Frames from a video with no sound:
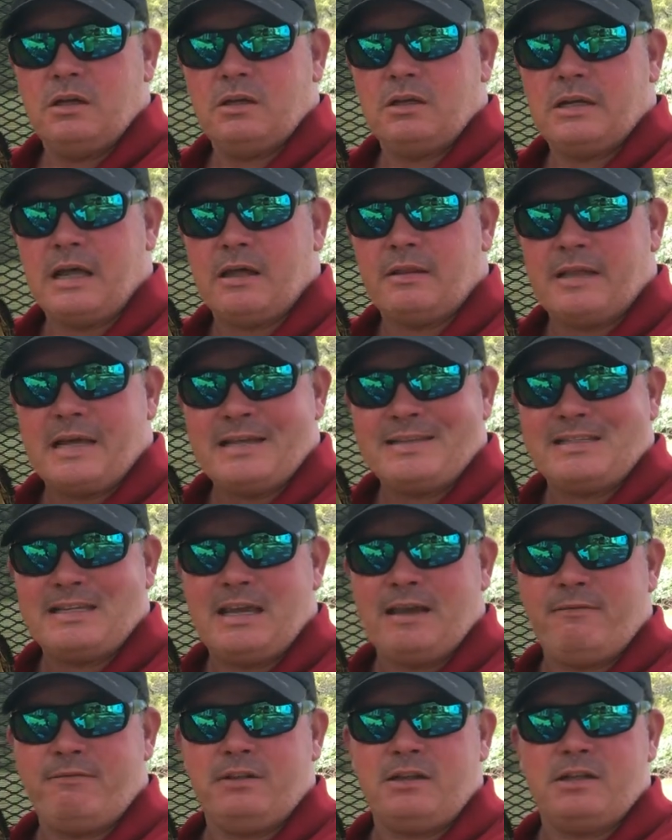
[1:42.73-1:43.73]
Now that's
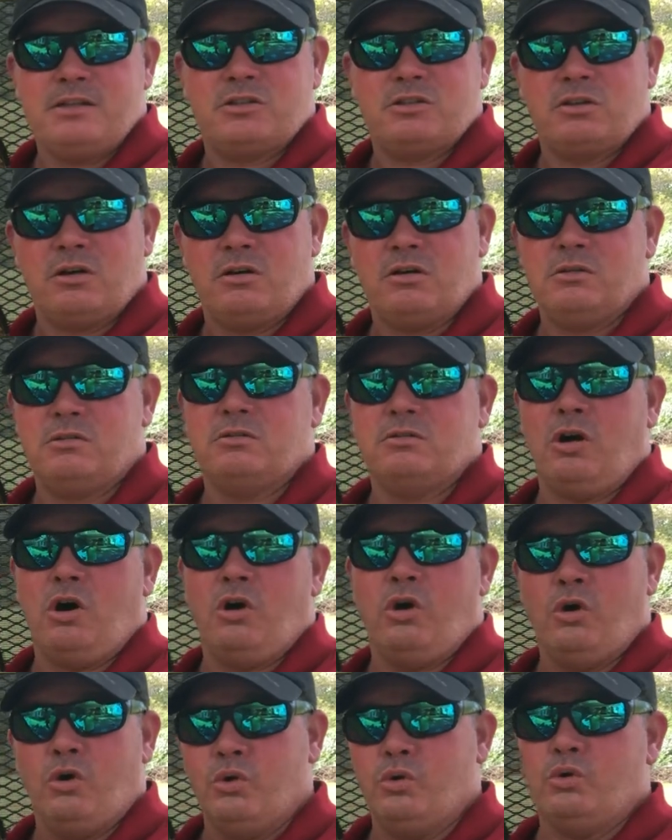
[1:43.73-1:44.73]
heavily soiled
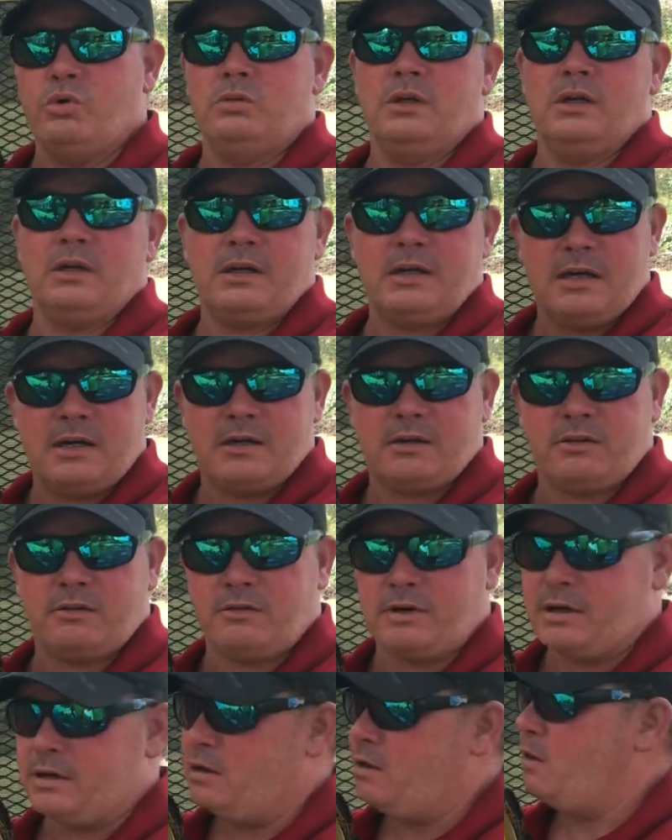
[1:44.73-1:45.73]
old
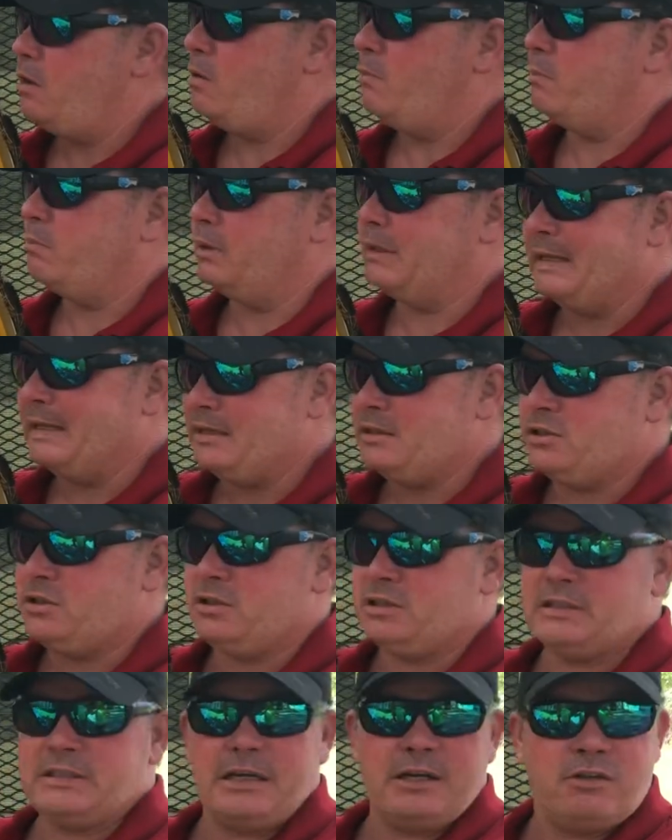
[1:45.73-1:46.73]
concrete. But let's
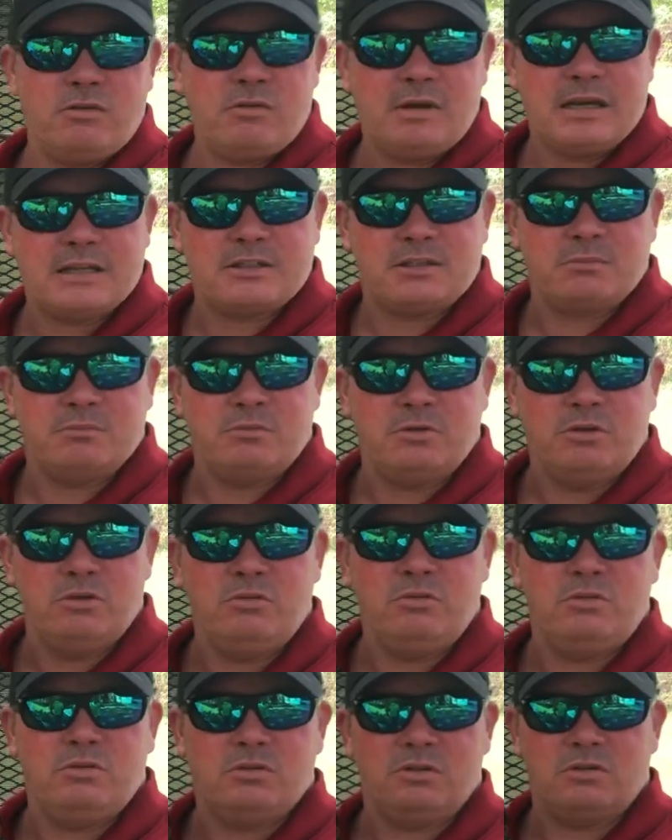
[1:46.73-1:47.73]
just say you got some
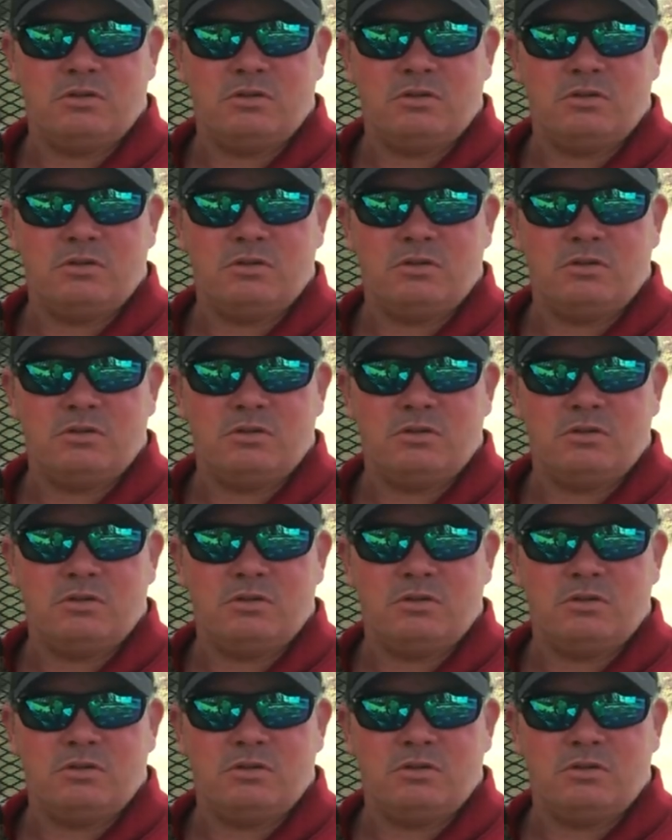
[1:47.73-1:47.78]
new